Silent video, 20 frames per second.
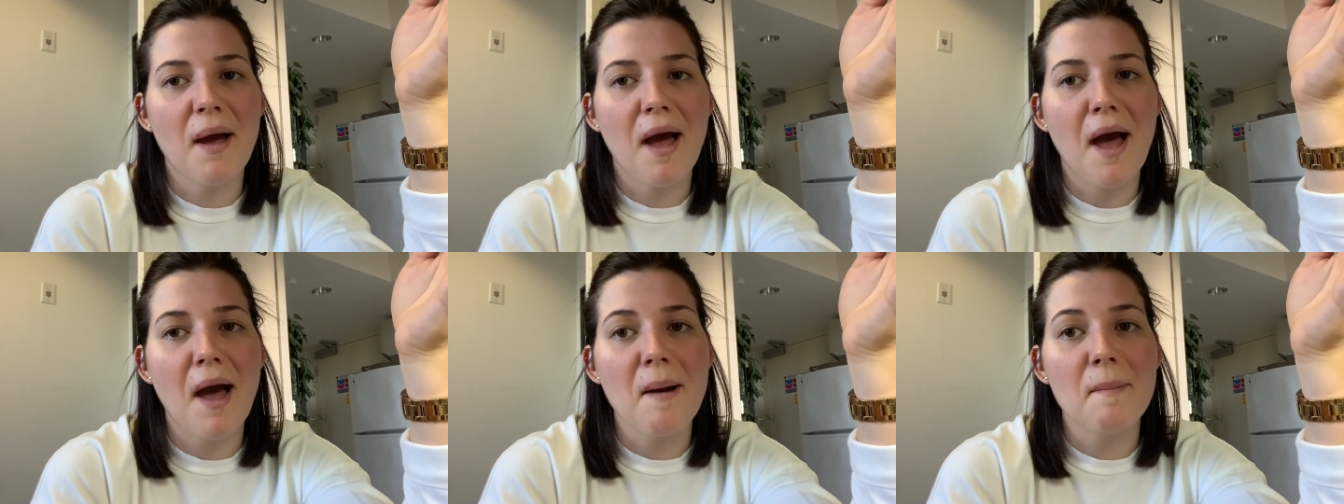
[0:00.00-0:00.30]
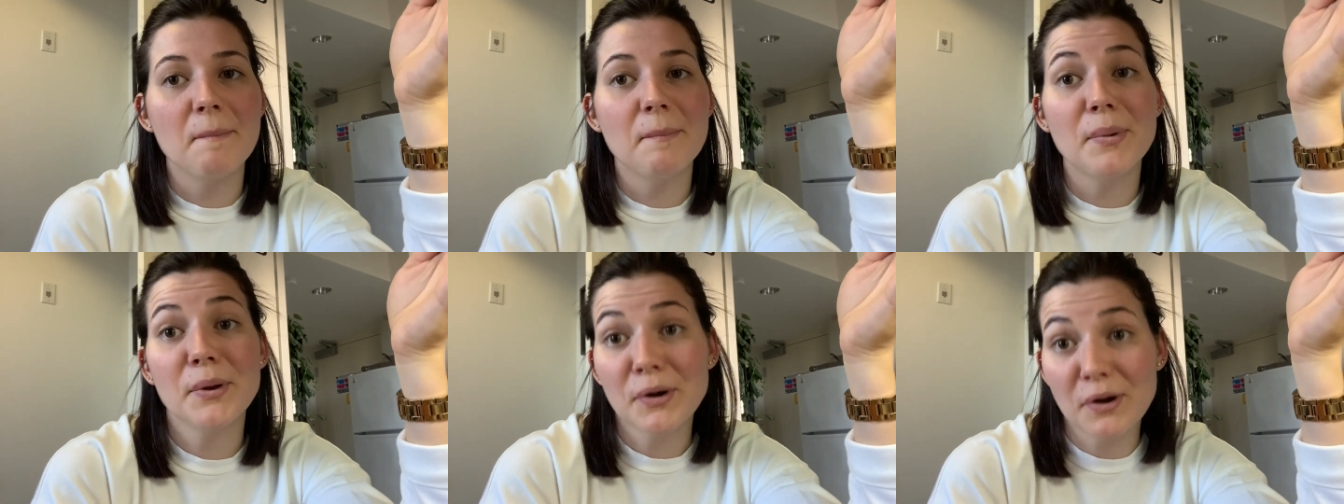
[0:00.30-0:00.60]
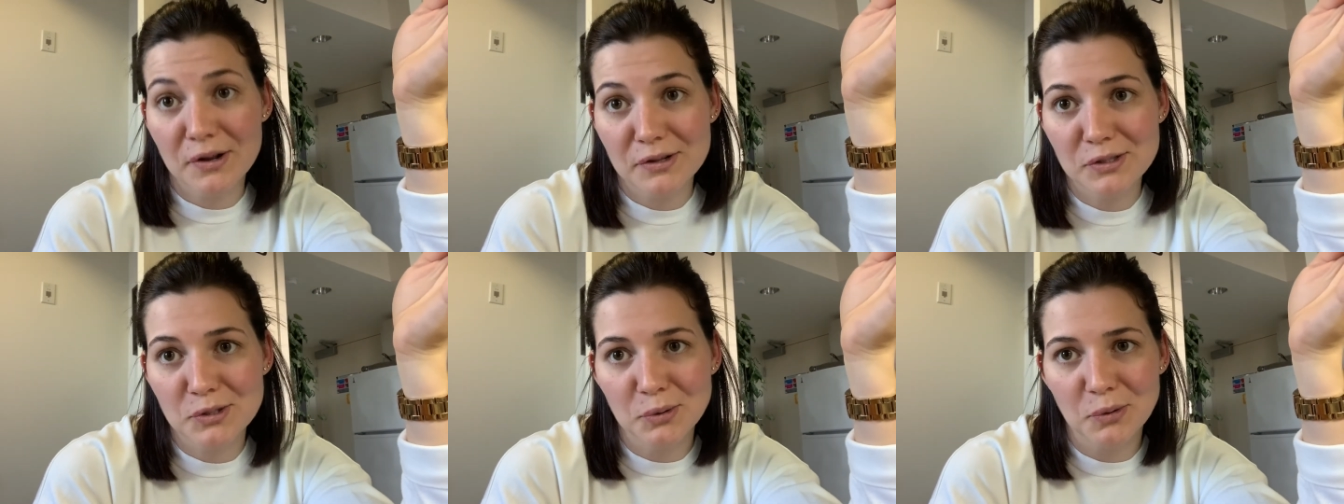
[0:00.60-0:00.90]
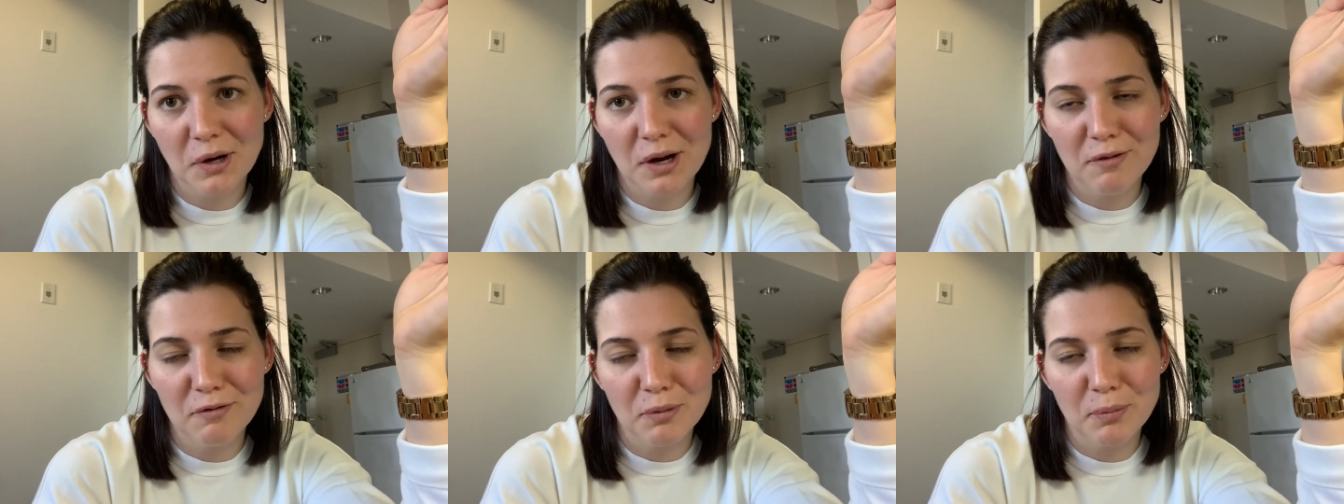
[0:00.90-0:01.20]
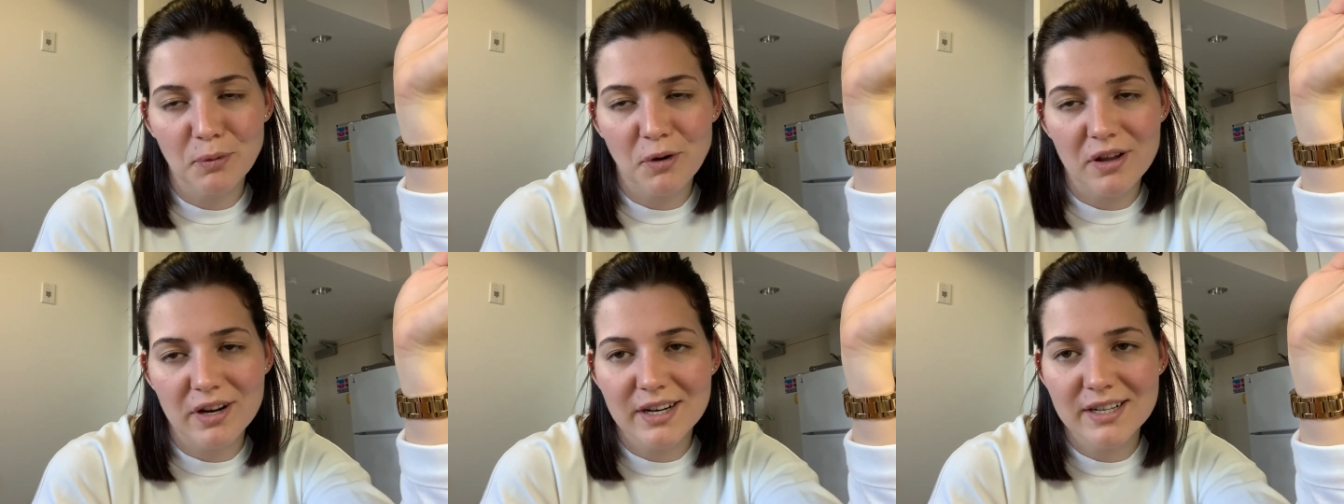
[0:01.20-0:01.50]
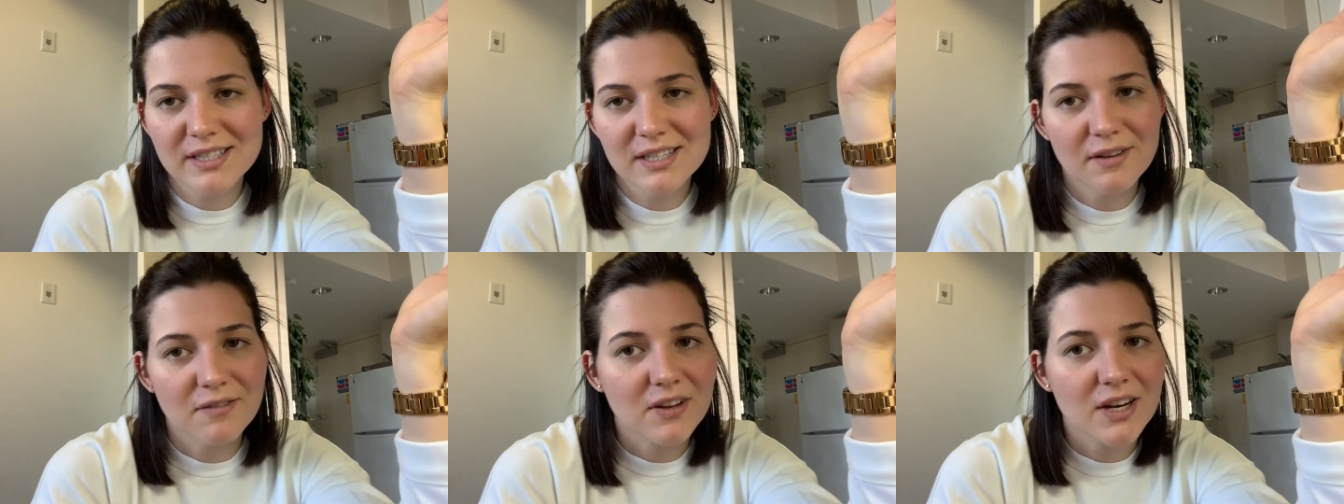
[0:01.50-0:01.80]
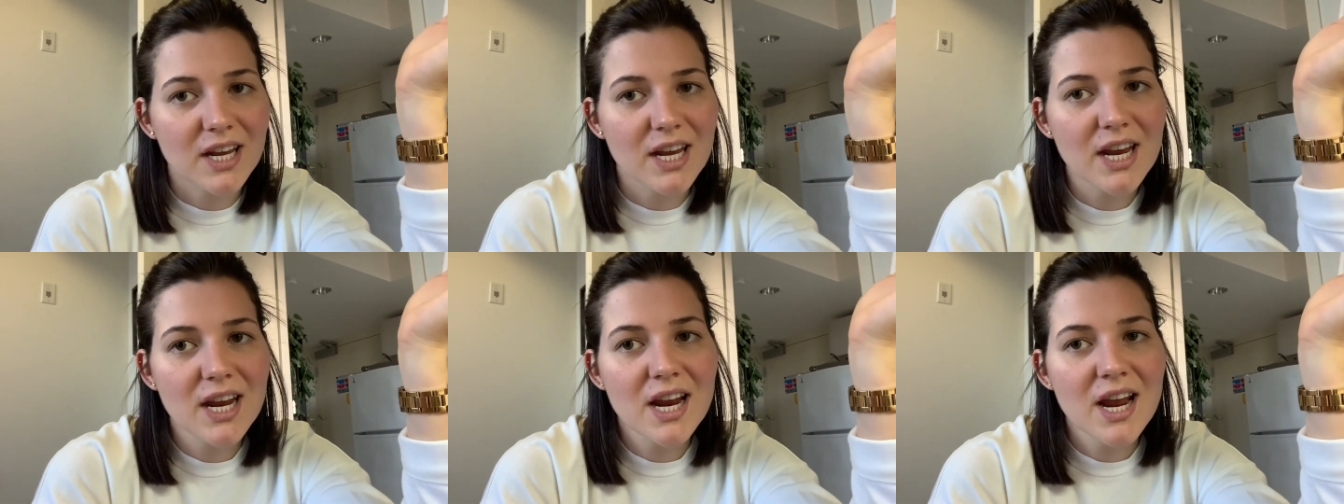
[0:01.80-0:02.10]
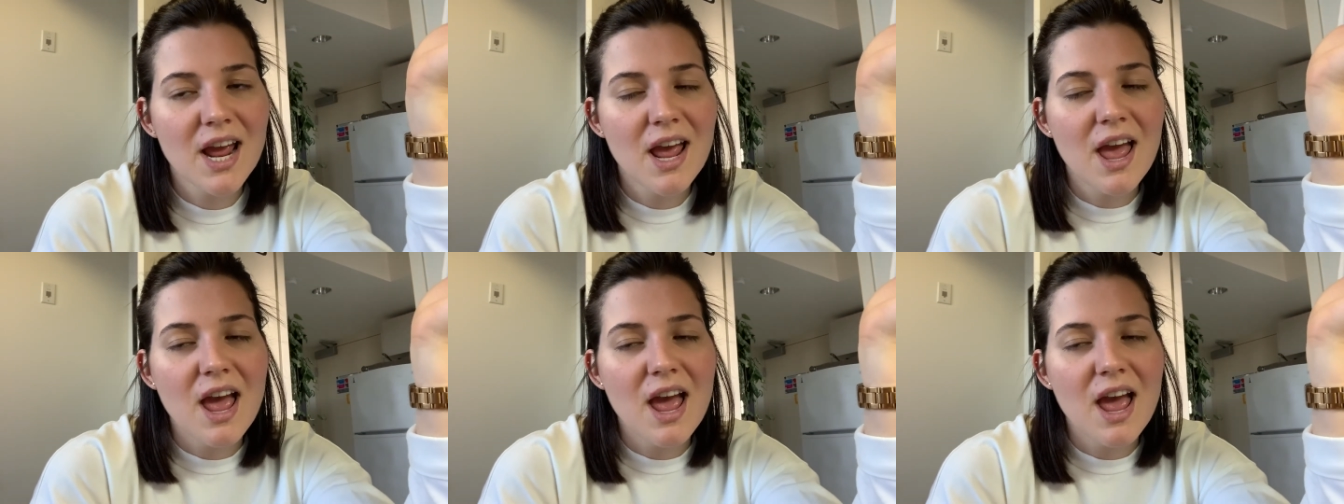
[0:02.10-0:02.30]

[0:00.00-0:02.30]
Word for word: um, but not so great for productivity.